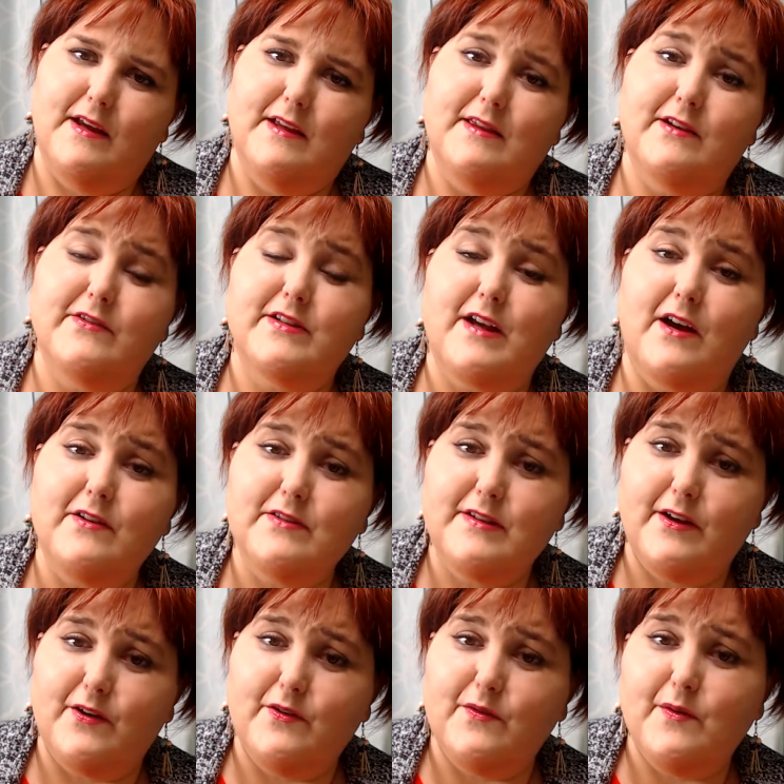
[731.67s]
There's
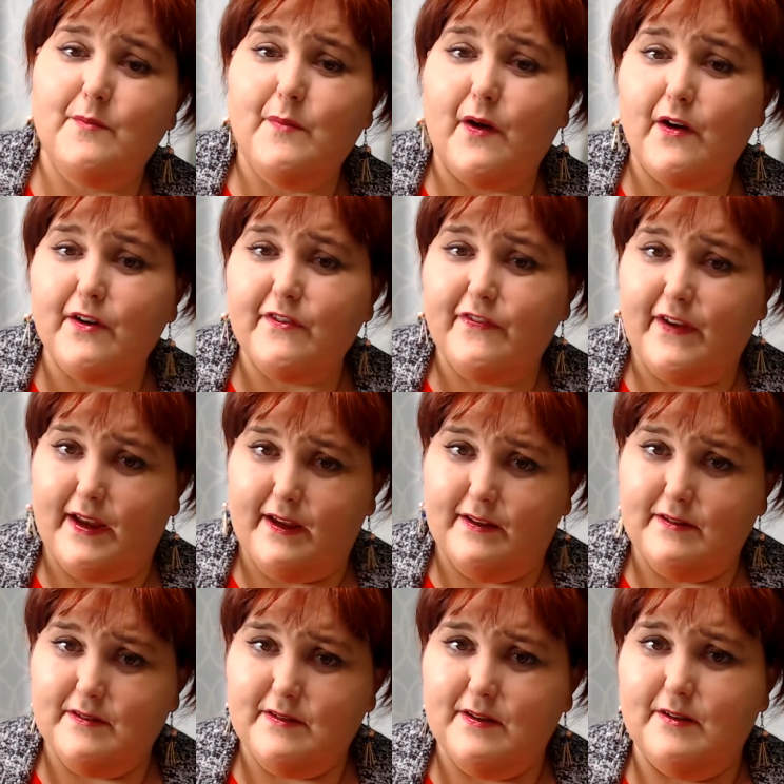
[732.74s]
also
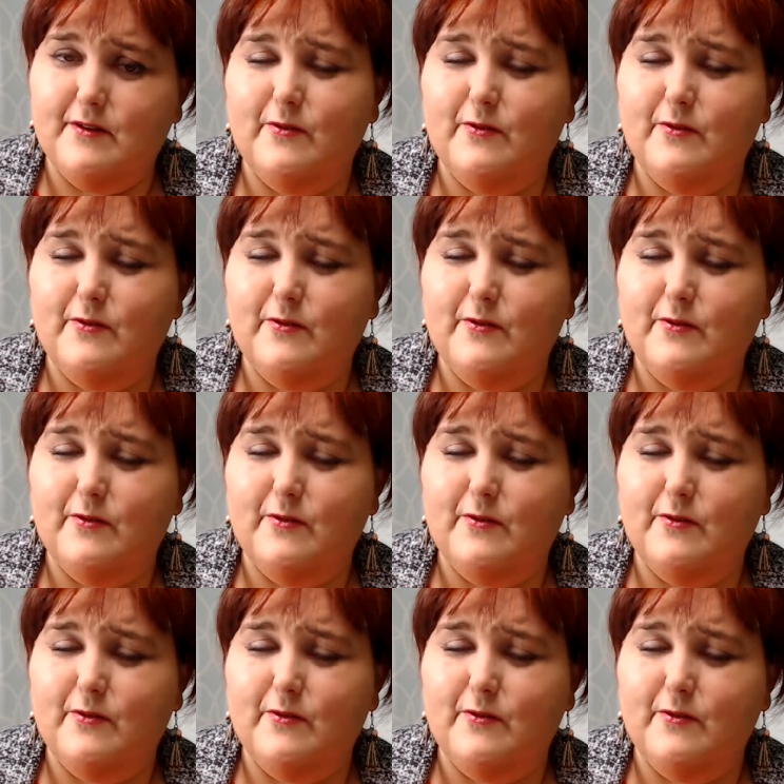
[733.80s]
Marfans,